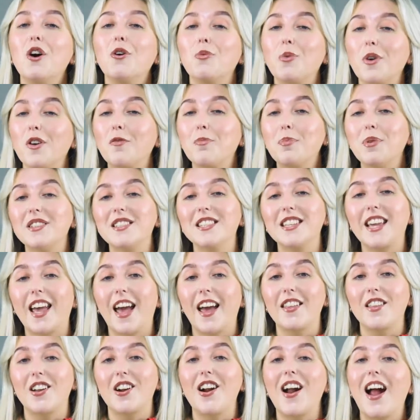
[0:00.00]
We've put
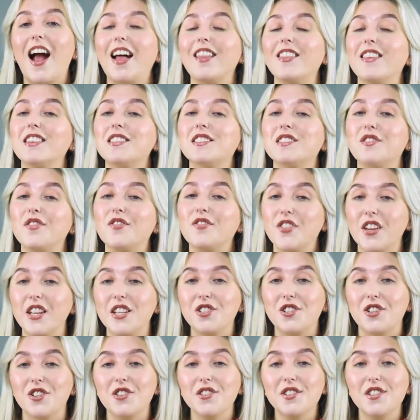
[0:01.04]
together a list of
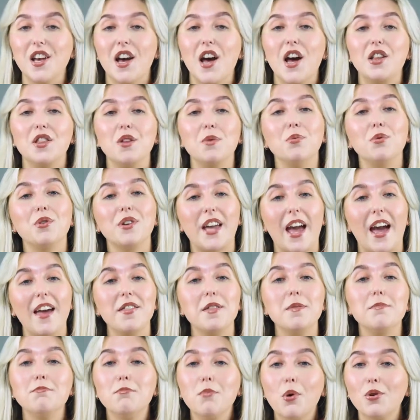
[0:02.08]
features that will get the
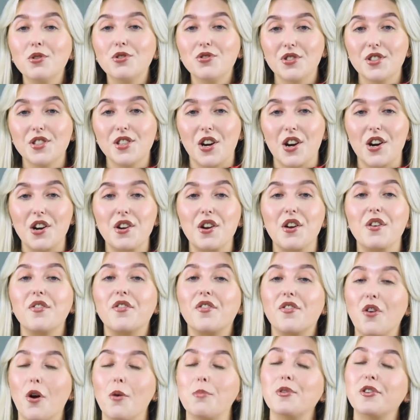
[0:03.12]
most return
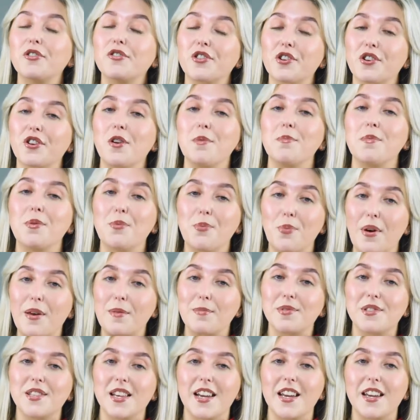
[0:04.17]
from your recruitment
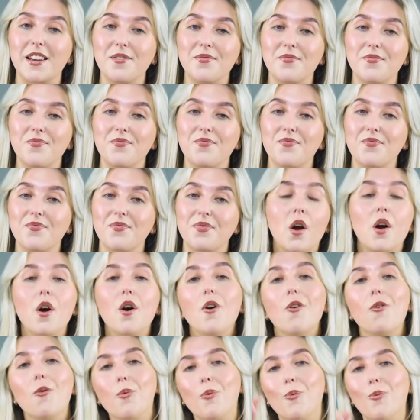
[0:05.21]
website.
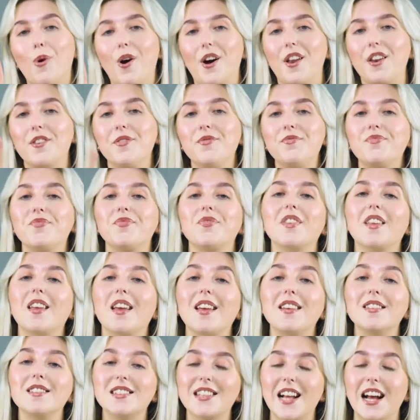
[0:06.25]
1.
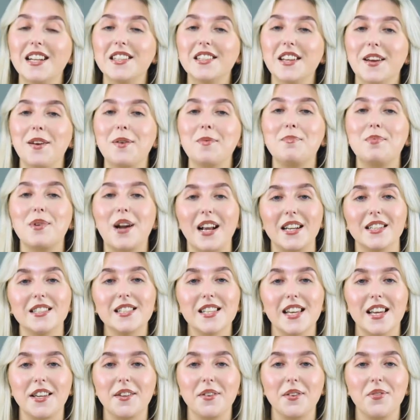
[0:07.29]
Standout
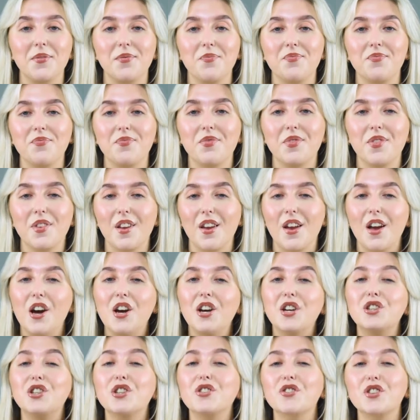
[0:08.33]
branding.
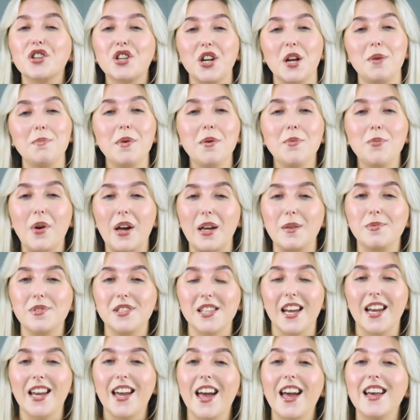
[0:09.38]
Your recruitment
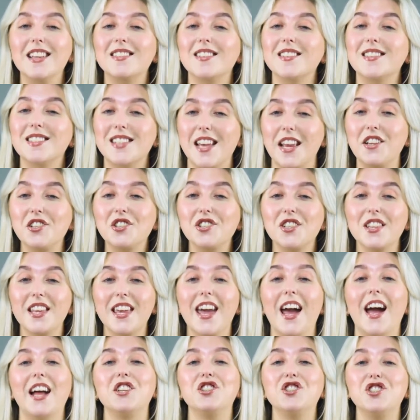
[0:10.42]
website is essentially
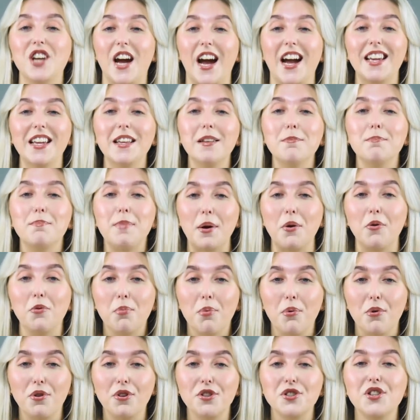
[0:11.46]
a giant
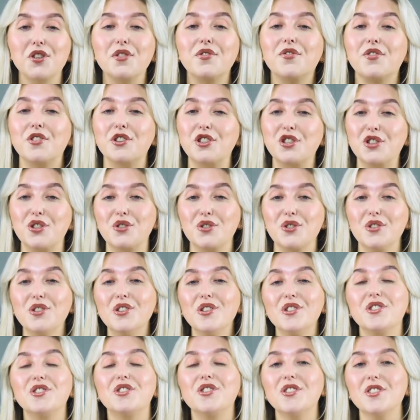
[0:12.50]
billboard for you,
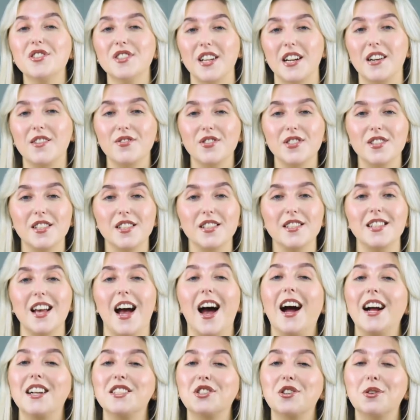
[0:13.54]
your services,
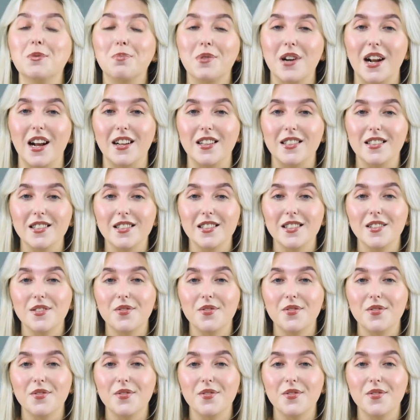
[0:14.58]
and your brand.